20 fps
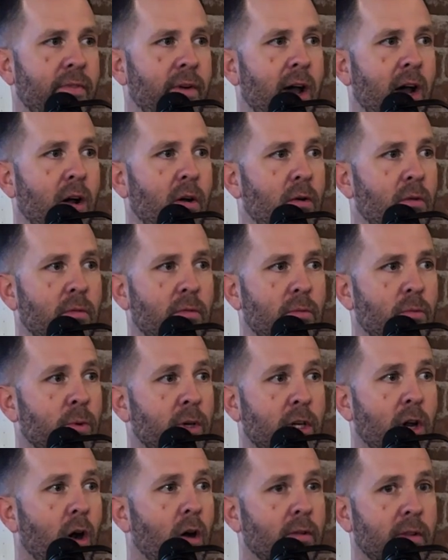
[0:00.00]
out
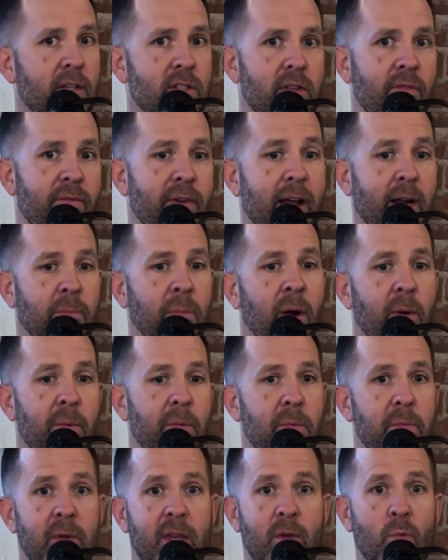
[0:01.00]
regardless. In fact,
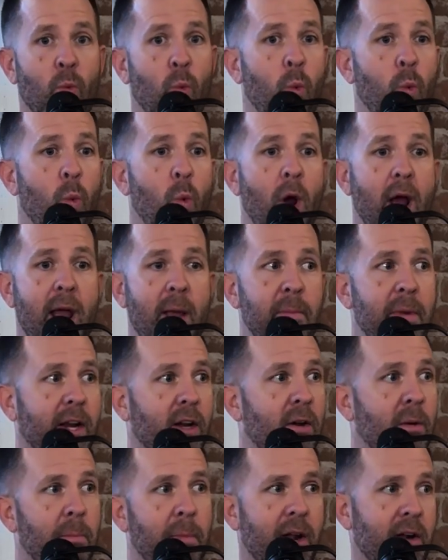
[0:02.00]
probably be way
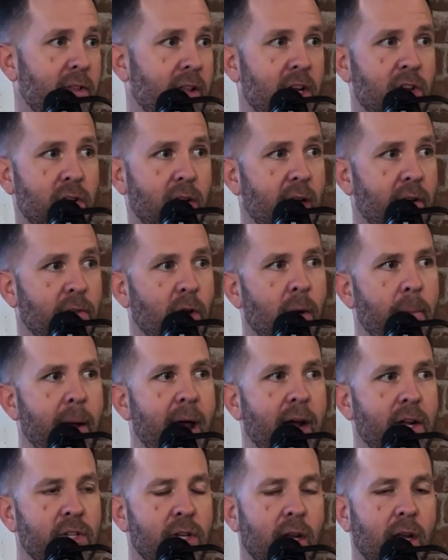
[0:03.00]
bigger and better than you could ever
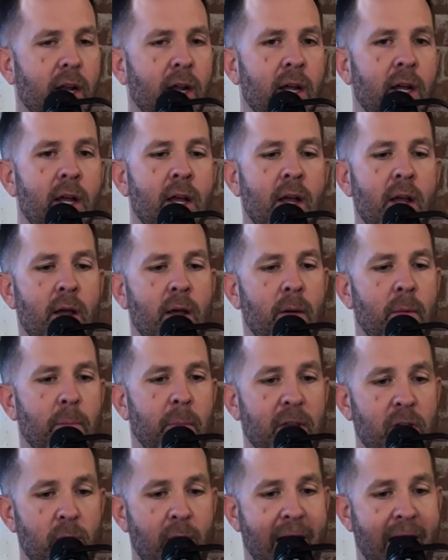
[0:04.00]
imagine.
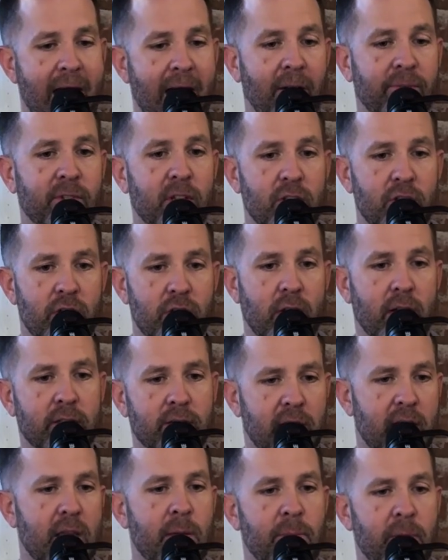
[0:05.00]
But you have to just
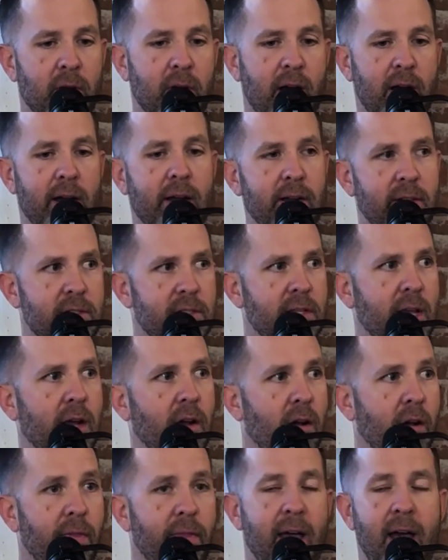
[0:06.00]
keep your eyes set
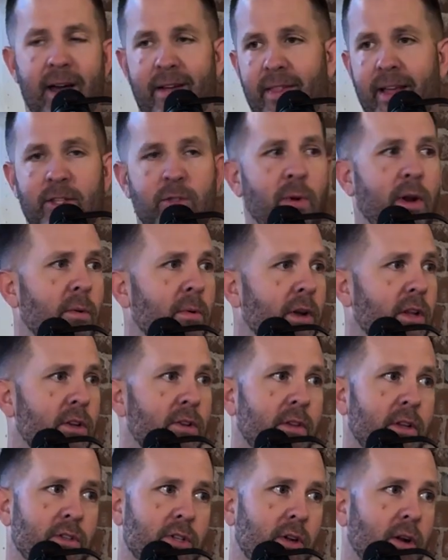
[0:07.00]
on that. And that's what I want to do
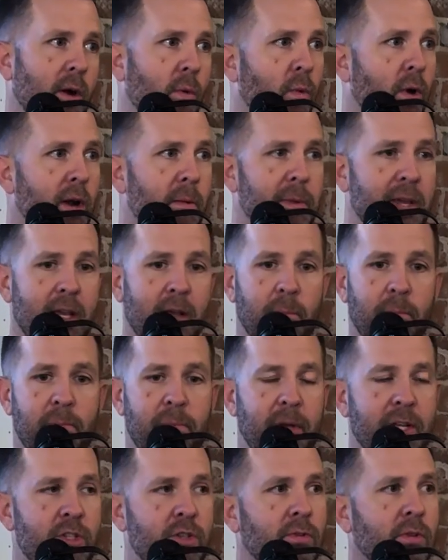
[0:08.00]
this year. I want to be
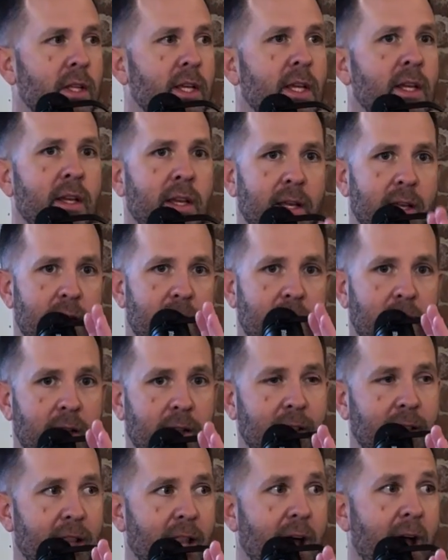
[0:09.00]
habitually
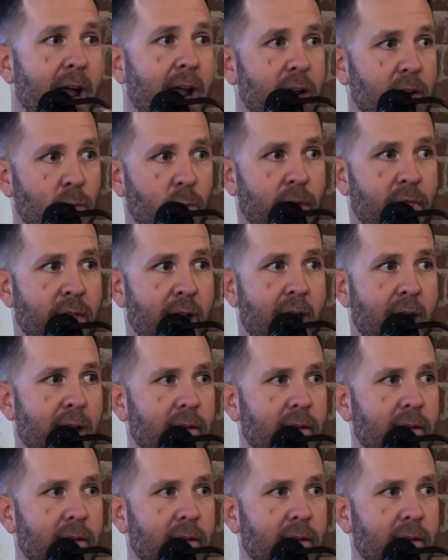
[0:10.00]
aligned with that.